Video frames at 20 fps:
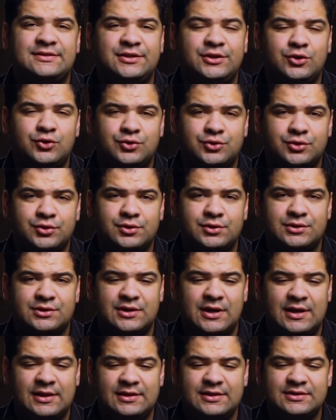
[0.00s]
users
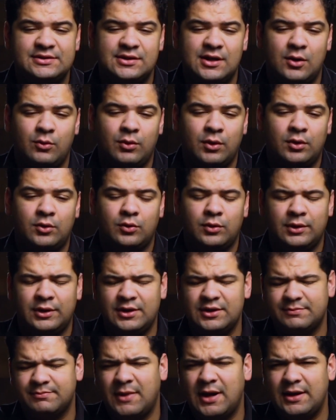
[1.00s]
in this network,
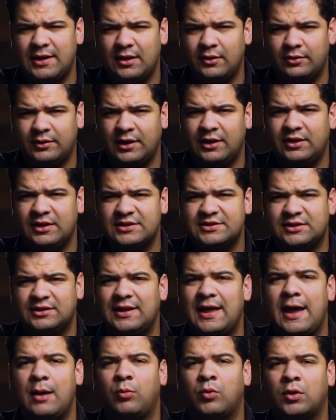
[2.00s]
in this
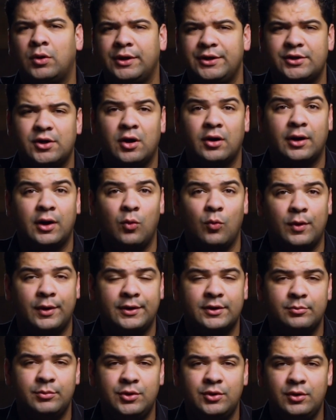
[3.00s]
lab, we're only targeting one
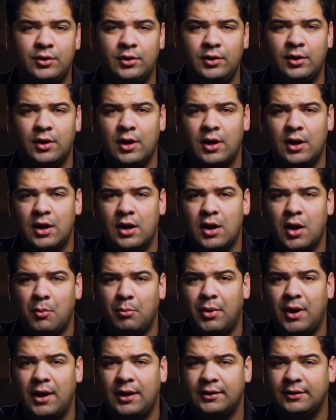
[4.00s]
computer.
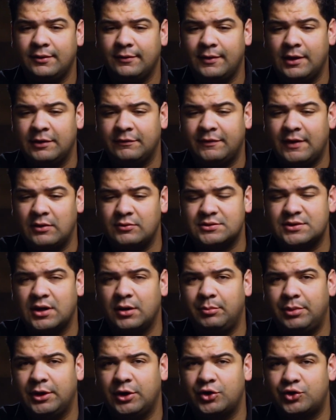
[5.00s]
But if I was on a
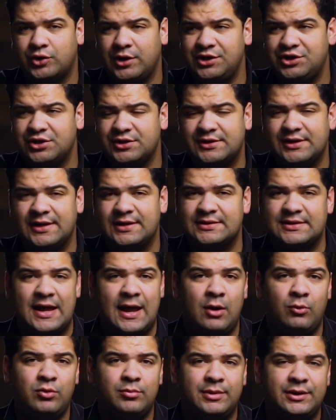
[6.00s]
penetration test, I
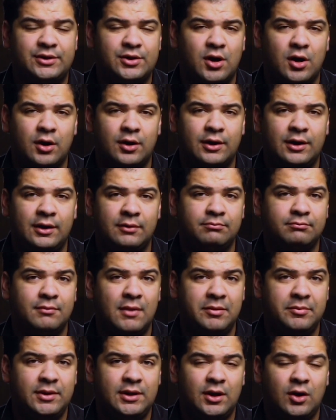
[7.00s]
would be targeting
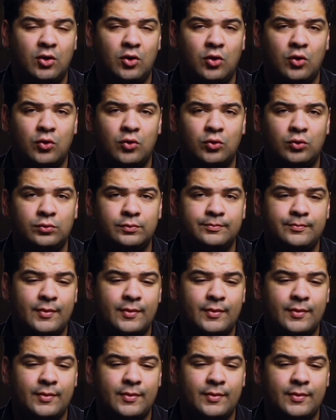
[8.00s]
maybe a whole